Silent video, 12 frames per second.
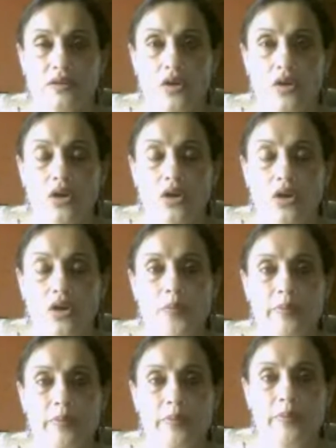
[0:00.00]
or
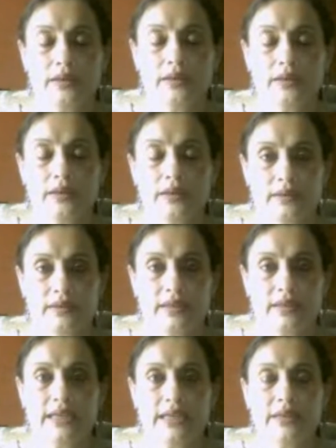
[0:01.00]
open.
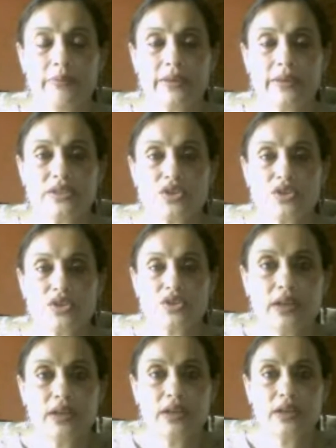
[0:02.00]
It depends
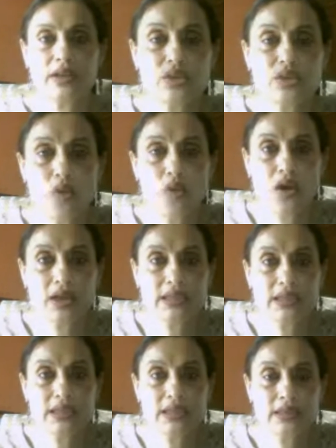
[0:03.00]
on whether you
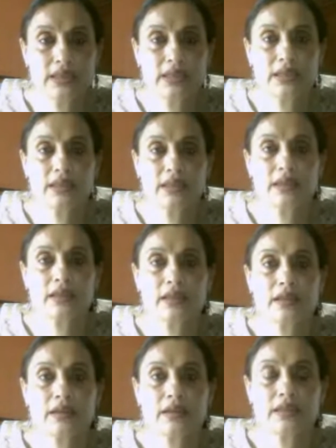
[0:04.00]
want
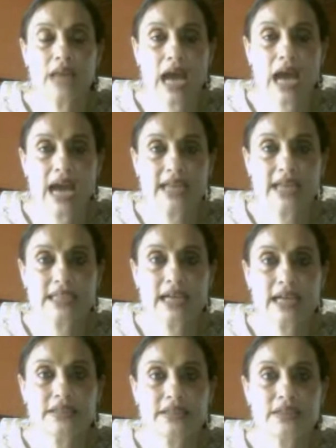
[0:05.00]
the
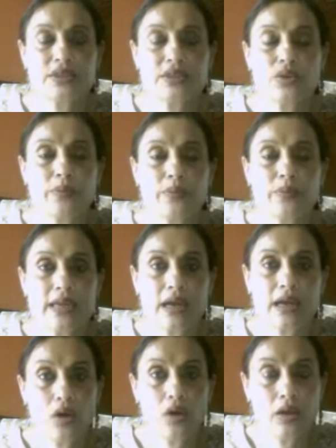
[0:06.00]
eyesight to be
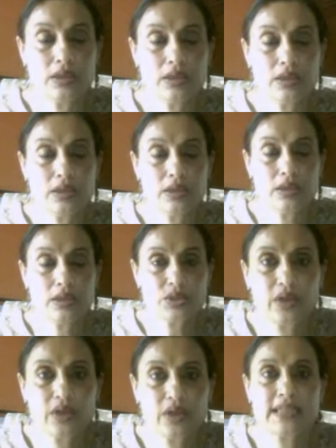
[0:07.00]
also one of
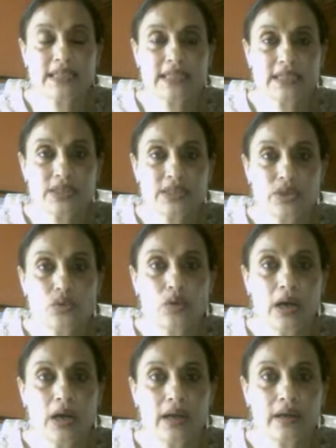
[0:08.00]
the senses you
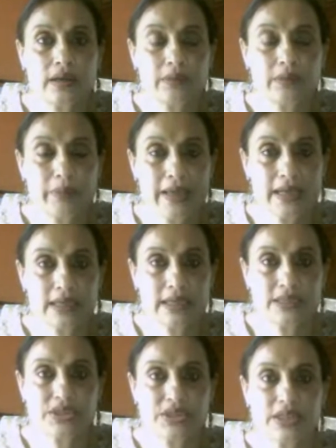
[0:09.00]
are paying
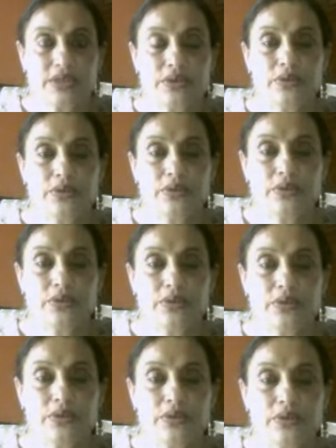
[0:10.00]
attention to.
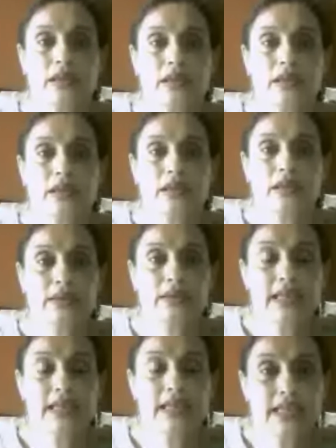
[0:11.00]
But
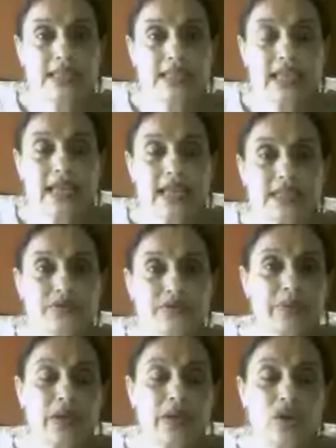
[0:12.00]
in this case,
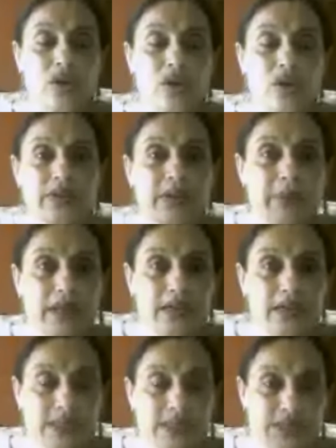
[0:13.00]
because we are paying
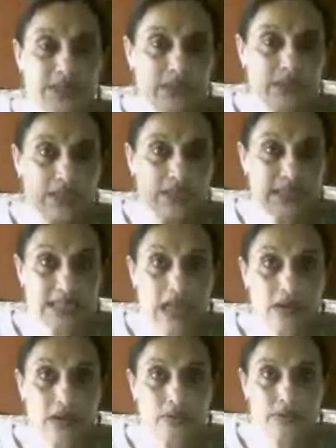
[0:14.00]
attention to the
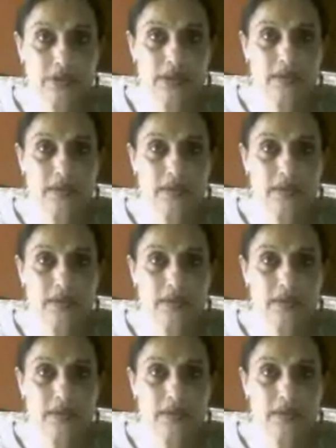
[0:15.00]
sound,